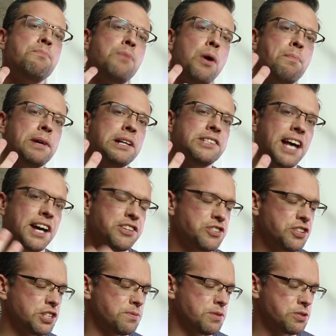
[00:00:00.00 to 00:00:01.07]
popping
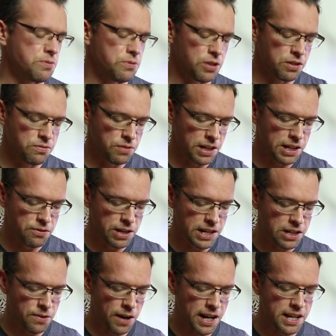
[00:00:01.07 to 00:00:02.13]
textures which will look
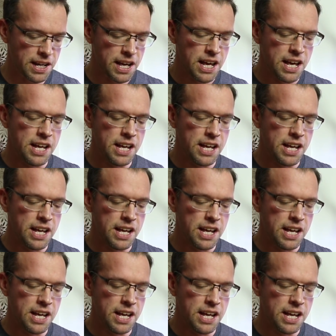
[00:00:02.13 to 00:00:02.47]
really great